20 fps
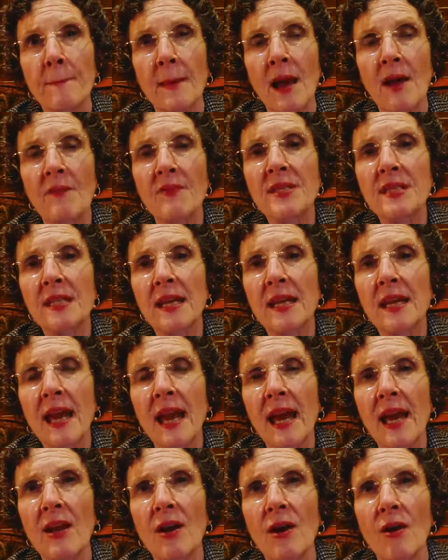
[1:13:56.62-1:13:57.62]
of the
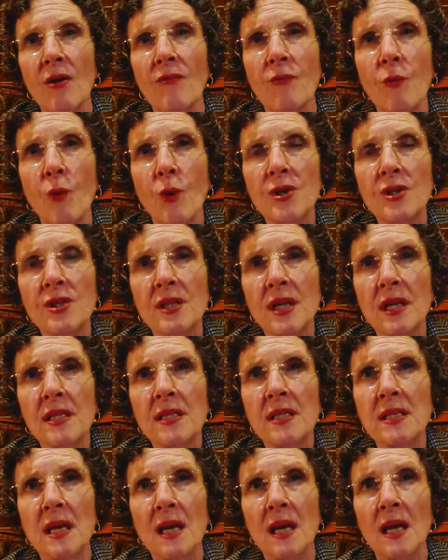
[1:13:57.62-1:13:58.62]
CDK four uh,
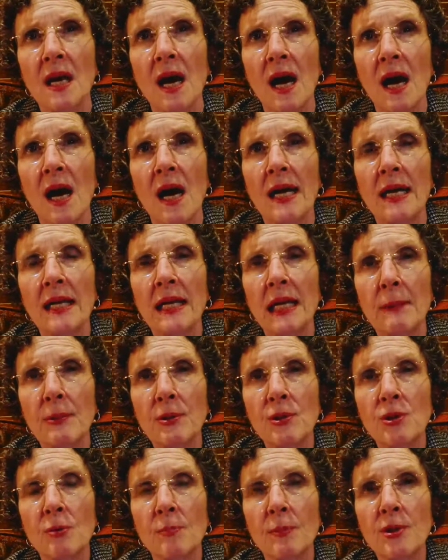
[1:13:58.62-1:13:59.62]
six
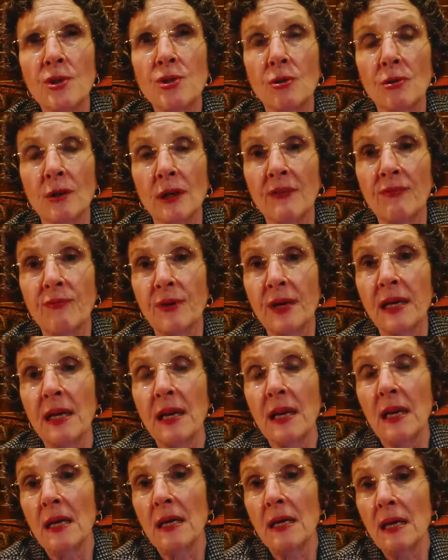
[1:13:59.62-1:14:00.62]
inhibitor. But certainly, if we
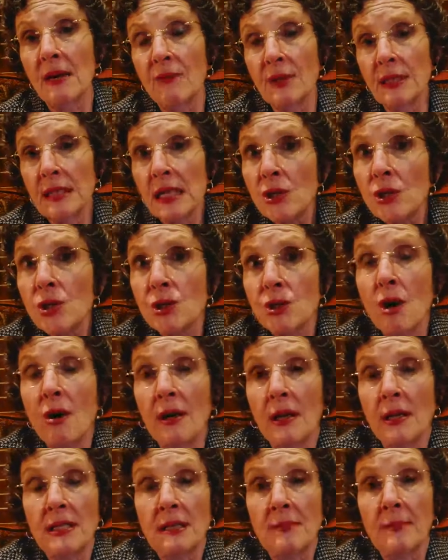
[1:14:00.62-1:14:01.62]
if we did start
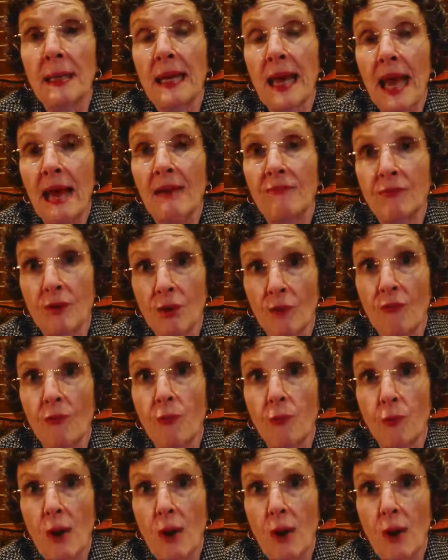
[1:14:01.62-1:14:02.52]
it and somebody had you know